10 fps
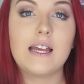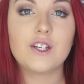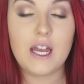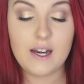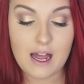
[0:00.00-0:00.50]
The
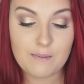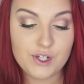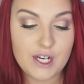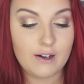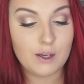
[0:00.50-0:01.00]
next shade I'm
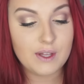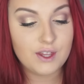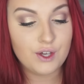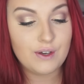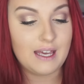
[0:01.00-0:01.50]
sharing
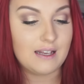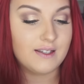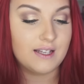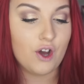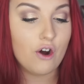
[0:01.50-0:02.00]
with you
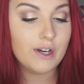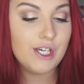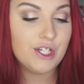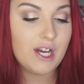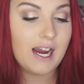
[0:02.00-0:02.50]
is this
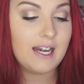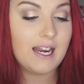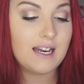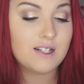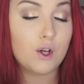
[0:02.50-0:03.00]
orange shade.
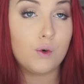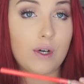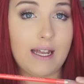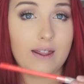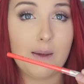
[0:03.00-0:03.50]
It is
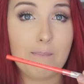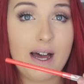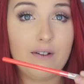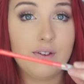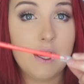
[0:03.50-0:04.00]
called In The
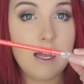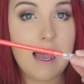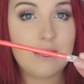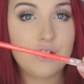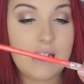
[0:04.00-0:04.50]
Bufff.
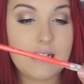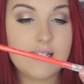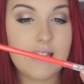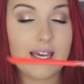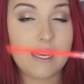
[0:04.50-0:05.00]
As you can
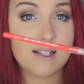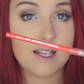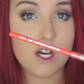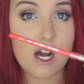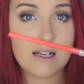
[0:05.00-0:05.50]
see, it is
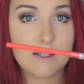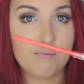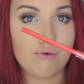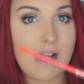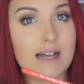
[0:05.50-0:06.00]
a nice
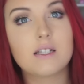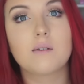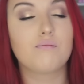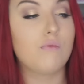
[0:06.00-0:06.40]
bright